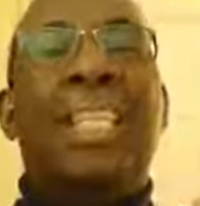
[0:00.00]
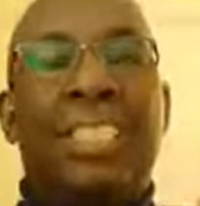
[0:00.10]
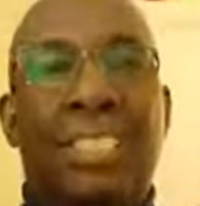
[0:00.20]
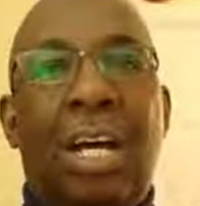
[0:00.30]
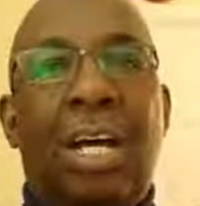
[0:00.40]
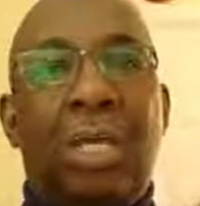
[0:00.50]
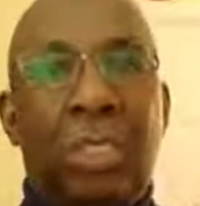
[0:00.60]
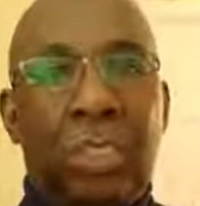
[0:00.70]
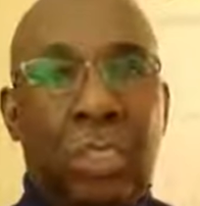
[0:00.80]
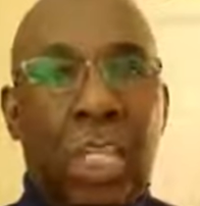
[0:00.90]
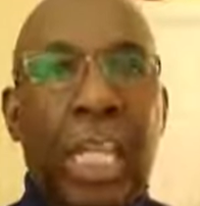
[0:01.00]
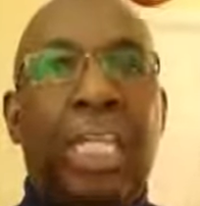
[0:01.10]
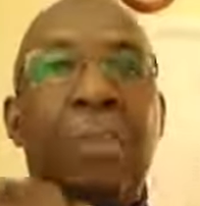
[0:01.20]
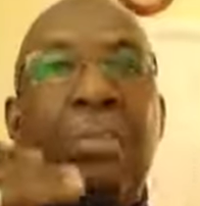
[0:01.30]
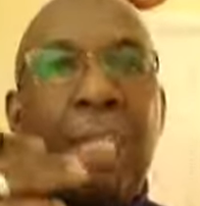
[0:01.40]
the song
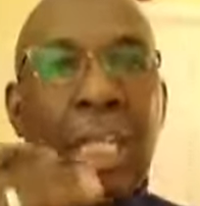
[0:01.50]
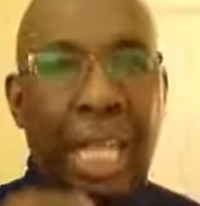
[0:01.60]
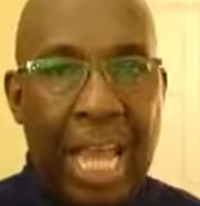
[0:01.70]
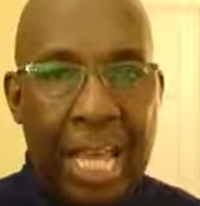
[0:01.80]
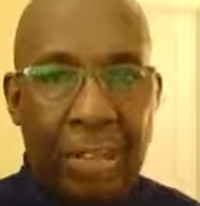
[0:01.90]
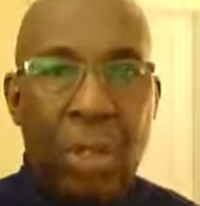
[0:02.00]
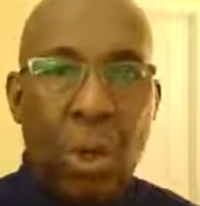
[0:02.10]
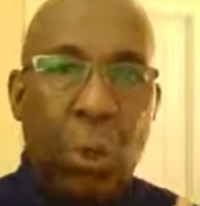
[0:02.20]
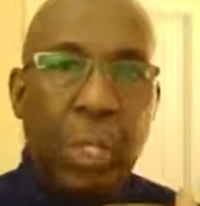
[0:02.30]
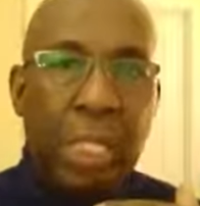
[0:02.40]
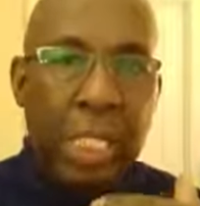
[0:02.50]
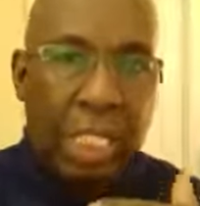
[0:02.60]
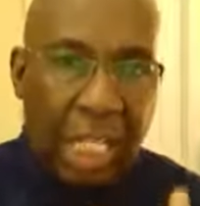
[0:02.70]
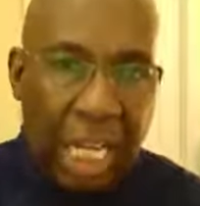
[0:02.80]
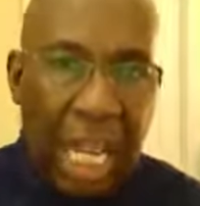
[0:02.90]
Jacob's Ladder. We need to
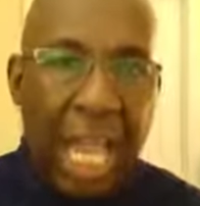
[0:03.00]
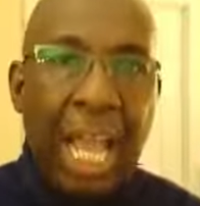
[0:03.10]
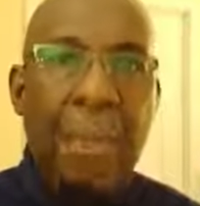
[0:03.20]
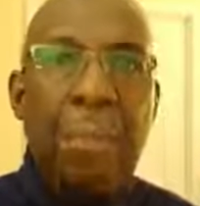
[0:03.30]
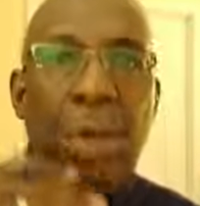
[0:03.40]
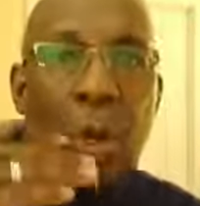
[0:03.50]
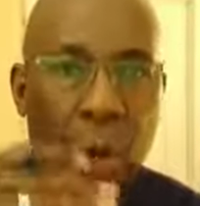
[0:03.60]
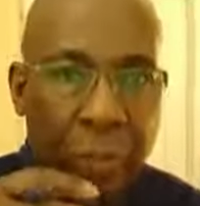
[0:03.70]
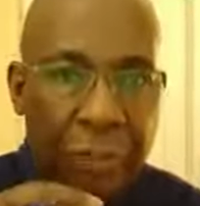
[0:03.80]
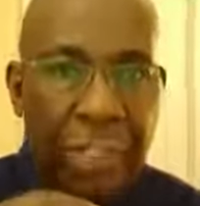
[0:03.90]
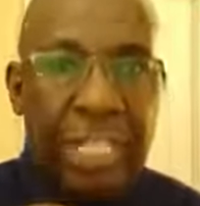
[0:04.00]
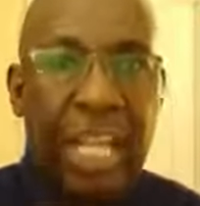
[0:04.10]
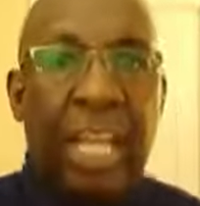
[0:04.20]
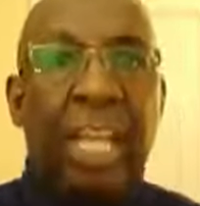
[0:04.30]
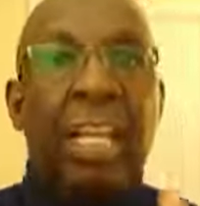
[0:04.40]
climb every
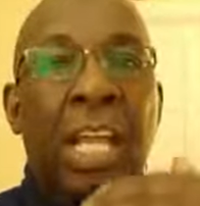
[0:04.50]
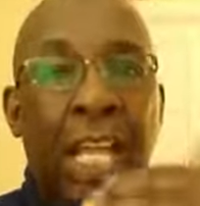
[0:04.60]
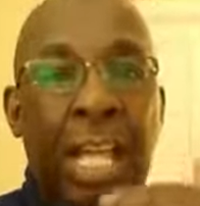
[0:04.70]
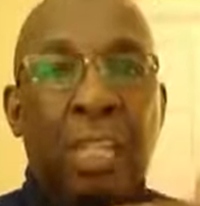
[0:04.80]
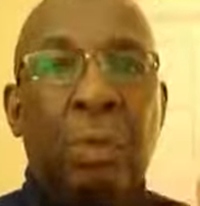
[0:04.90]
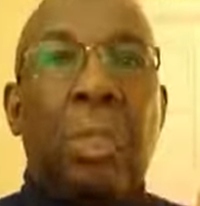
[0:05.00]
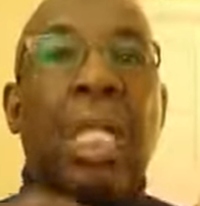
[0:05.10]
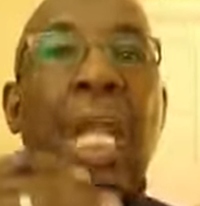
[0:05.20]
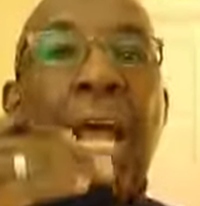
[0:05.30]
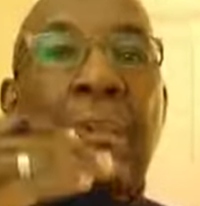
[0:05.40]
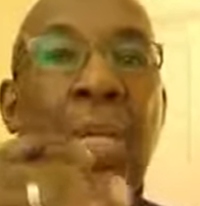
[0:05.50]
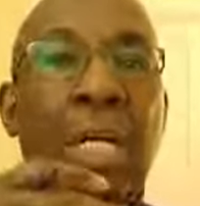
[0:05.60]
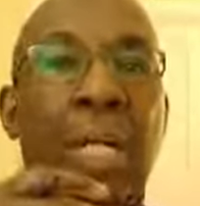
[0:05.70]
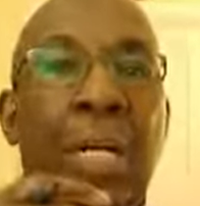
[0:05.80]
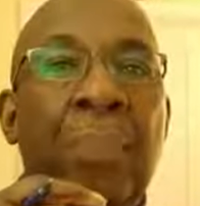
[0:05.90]
day. And as we climb
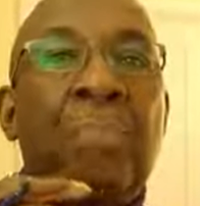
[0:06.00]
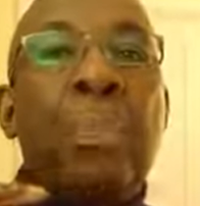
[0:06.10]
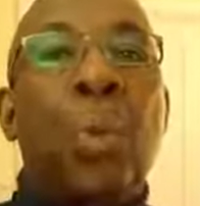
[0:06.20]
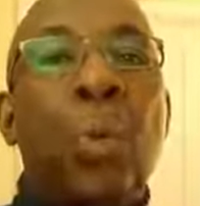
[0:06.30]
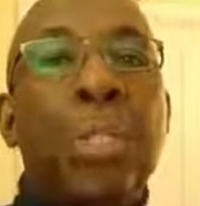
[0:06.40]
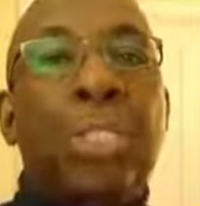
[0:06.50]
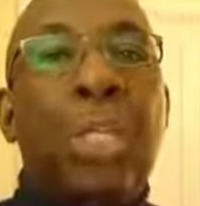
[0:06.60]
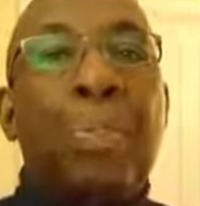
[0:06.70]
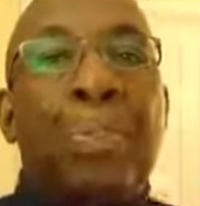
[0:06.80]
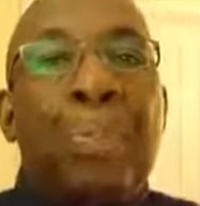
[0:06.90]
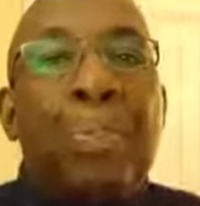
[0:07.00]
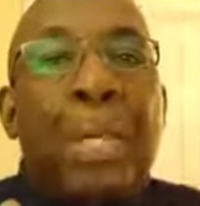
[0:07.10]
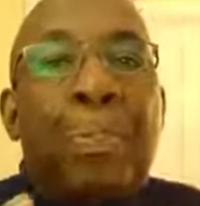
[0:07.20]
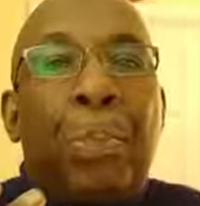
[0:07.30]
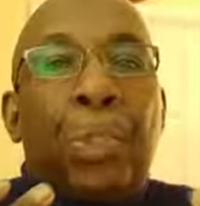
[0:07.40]
up, we should
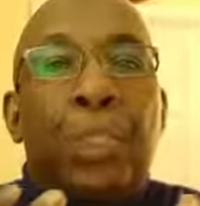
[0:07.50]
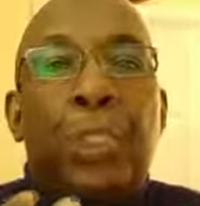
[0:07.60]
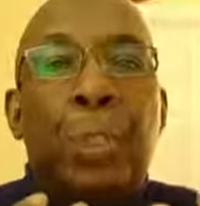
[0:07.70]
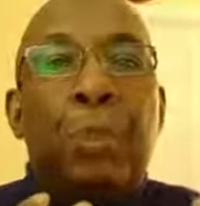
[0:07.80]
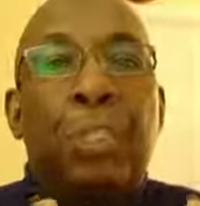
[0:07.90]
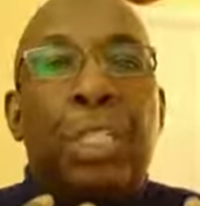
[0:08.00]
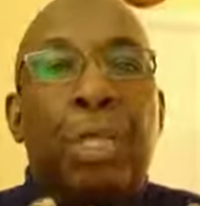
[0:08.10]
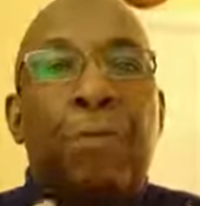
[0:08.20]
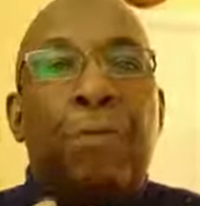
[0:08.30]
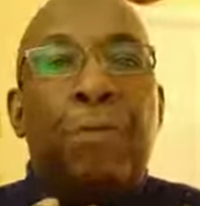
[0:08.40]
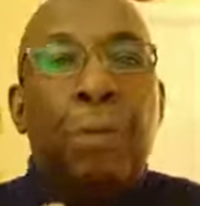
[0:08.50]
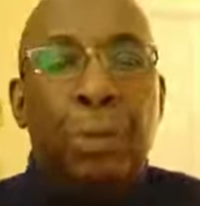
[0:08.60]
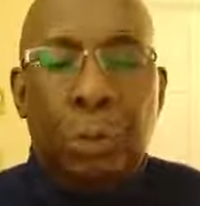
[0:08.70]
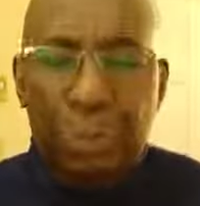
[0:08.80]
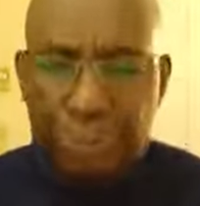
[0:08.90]
be producing
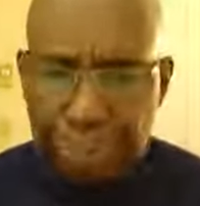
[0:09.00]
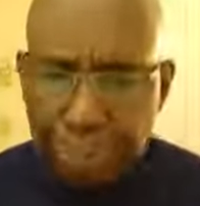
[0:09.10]
fruit.